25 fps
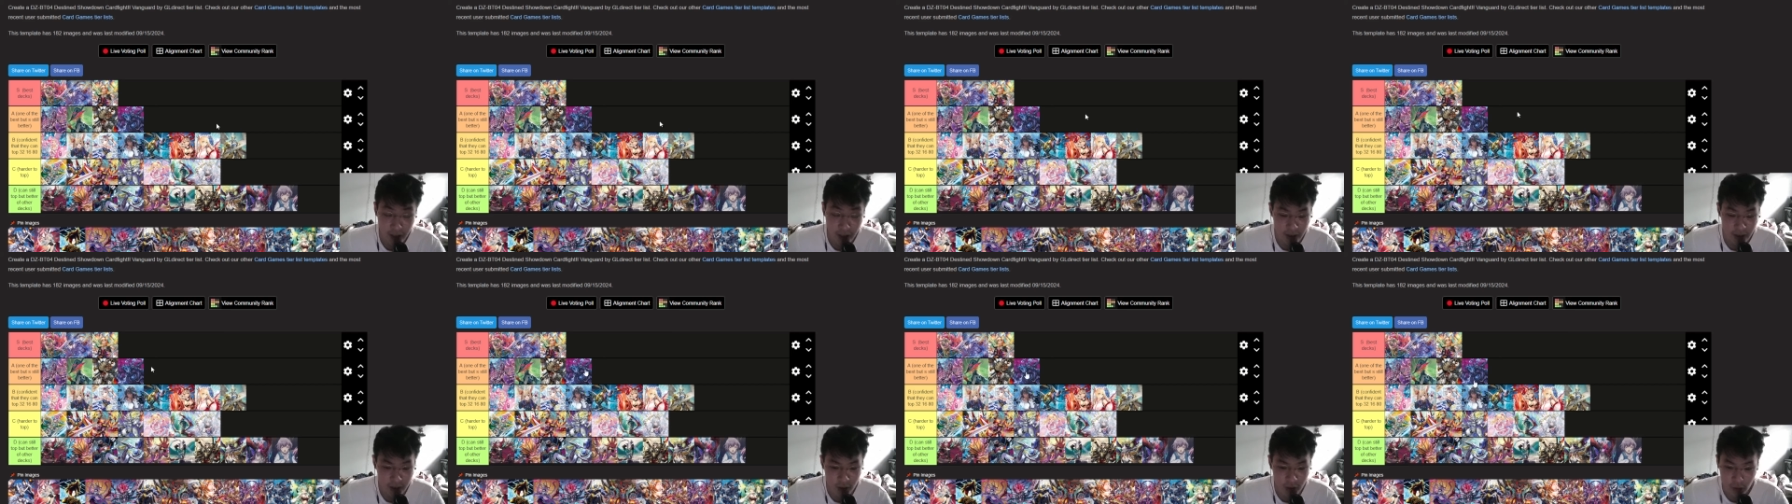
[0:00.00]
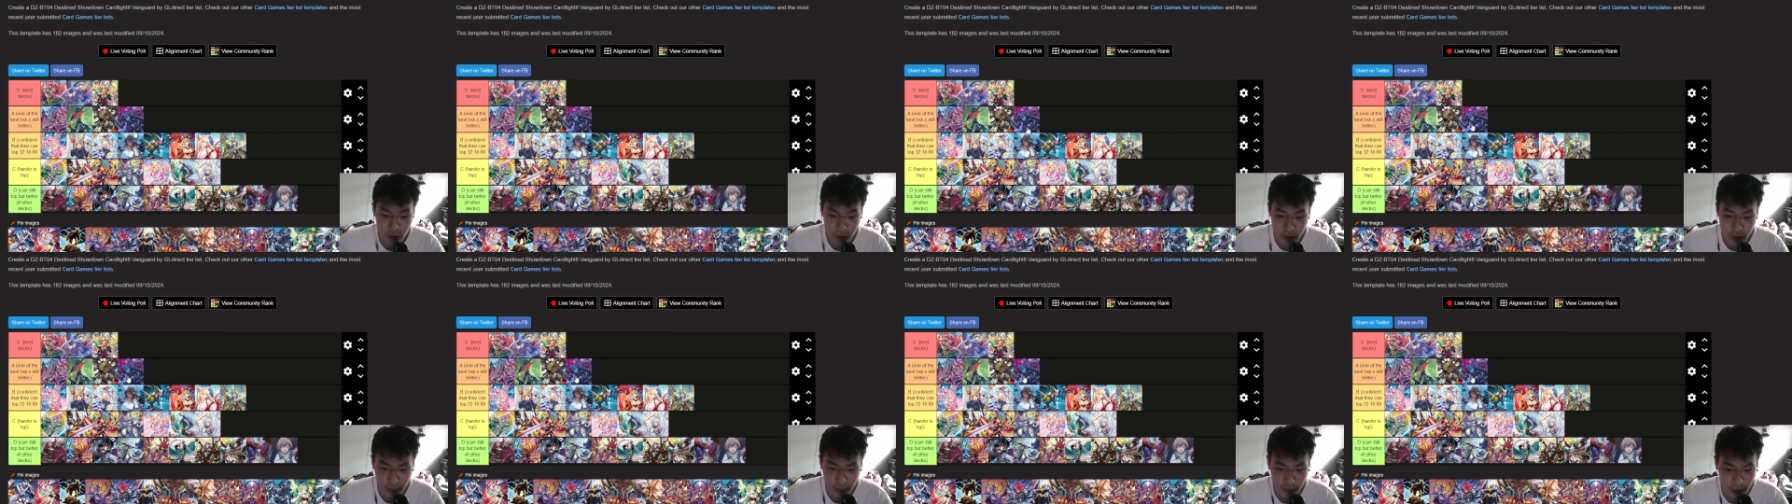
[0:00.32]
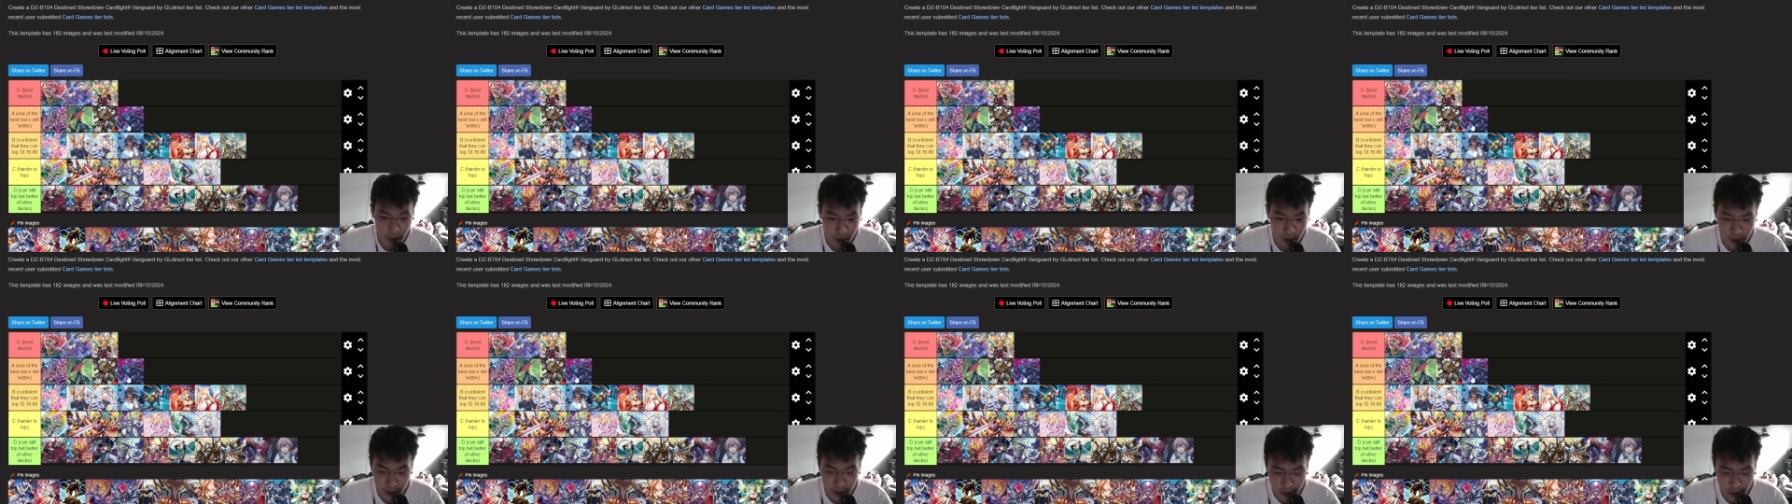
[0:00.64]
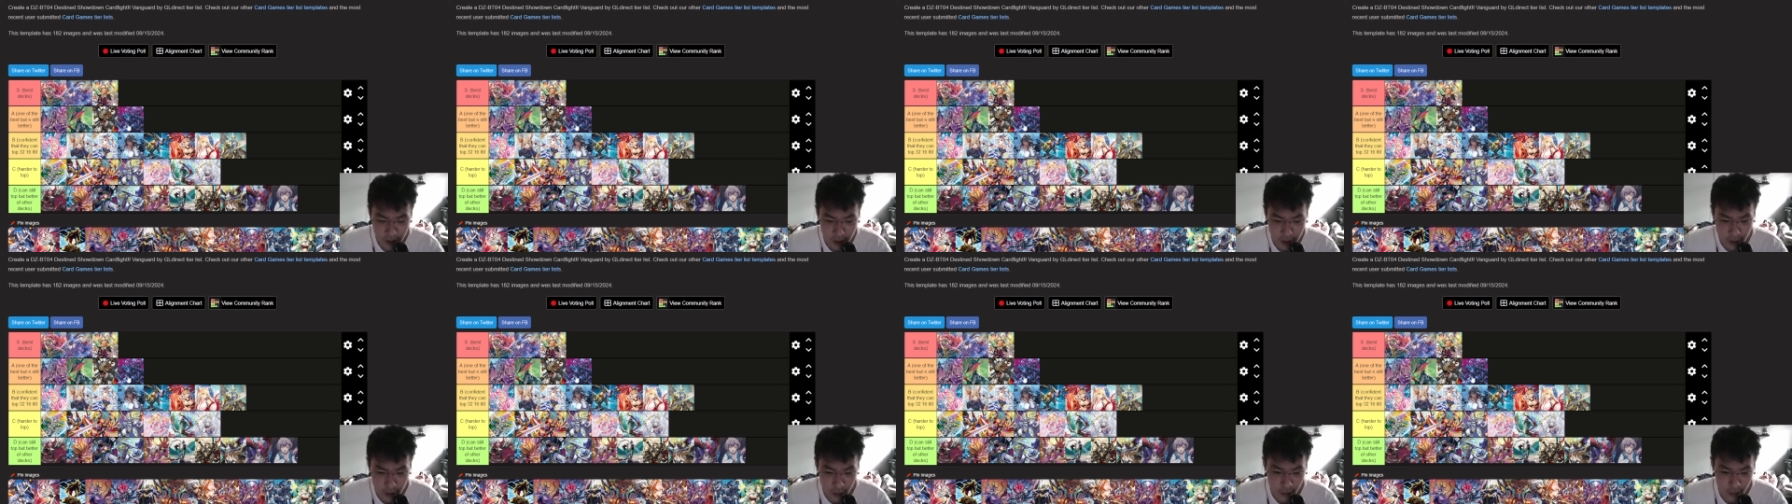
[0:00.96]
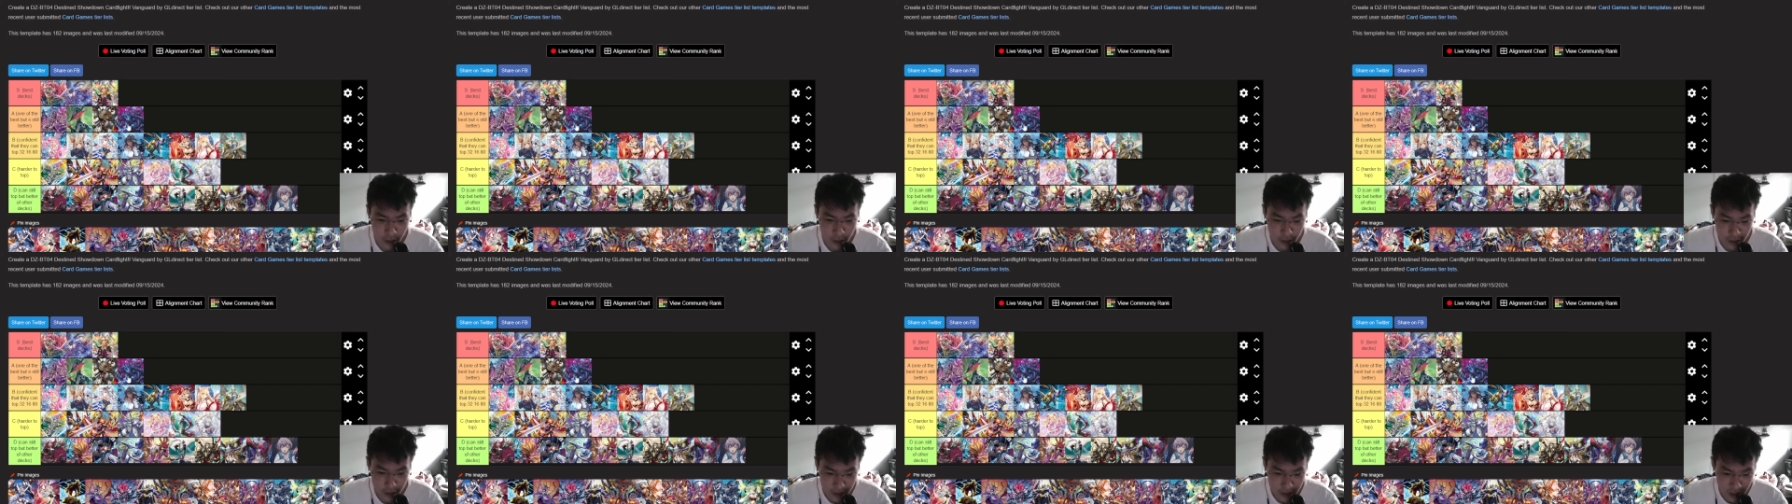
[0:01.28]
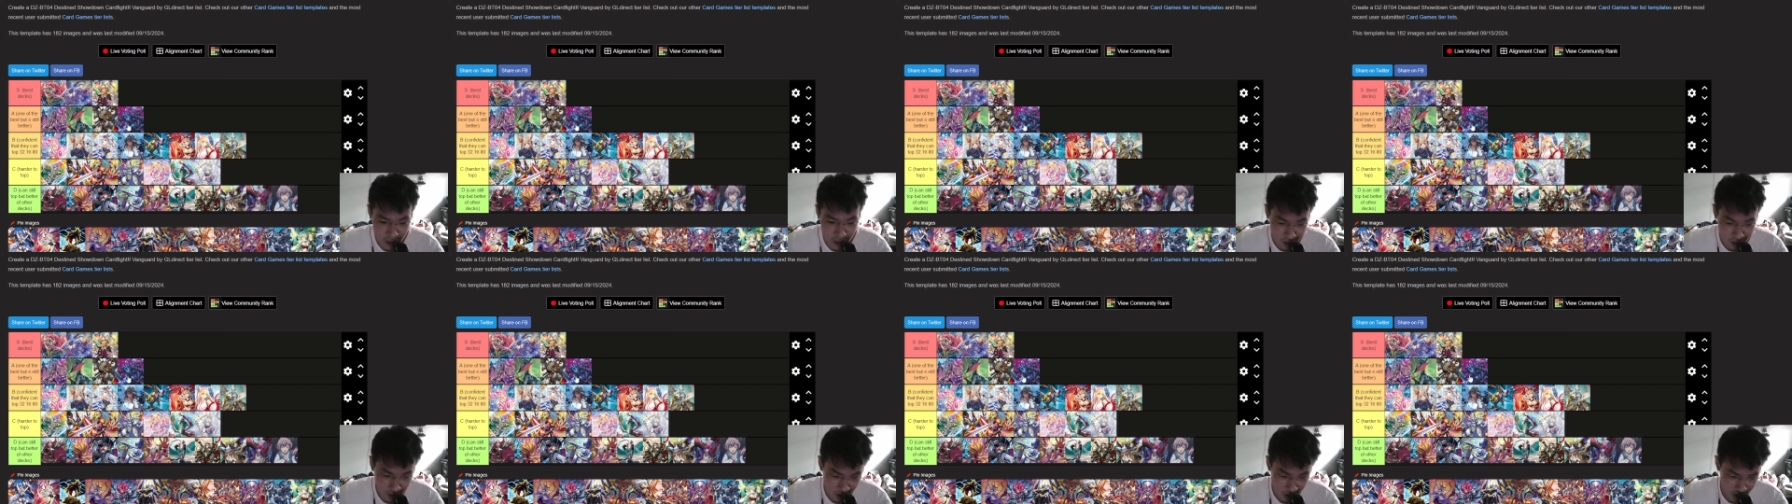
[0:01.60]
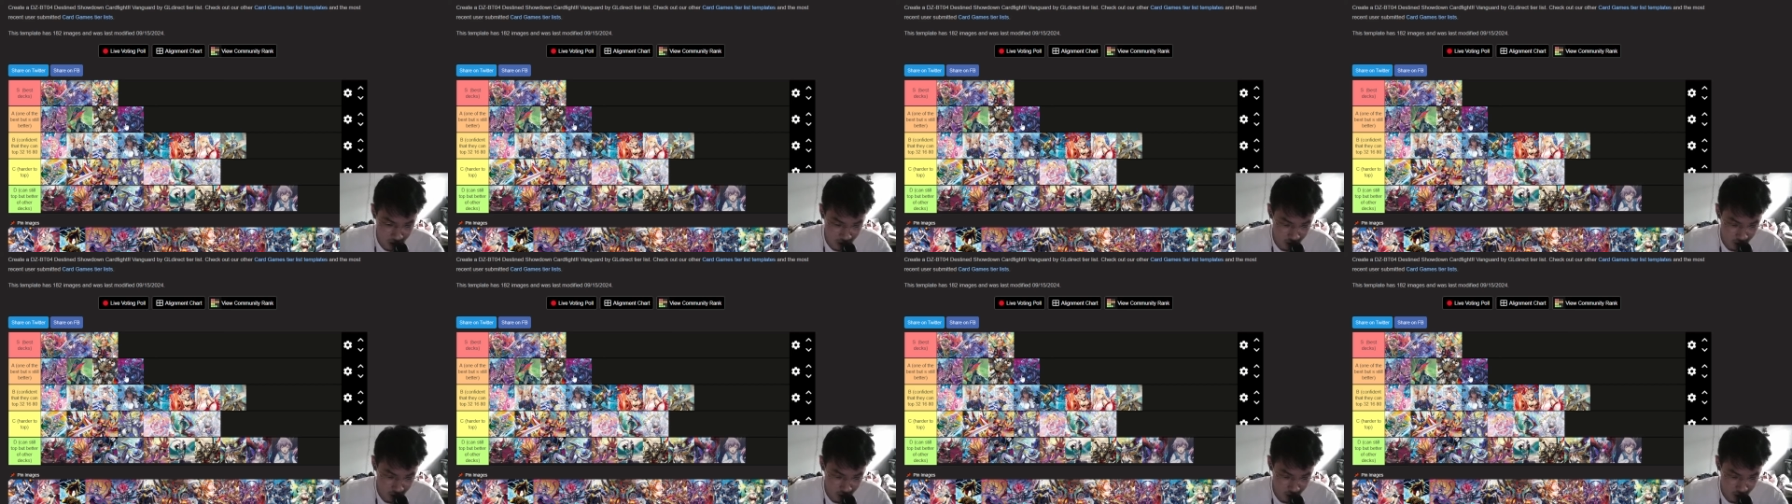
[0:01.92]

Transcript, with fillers: so they they're not sure what your deck does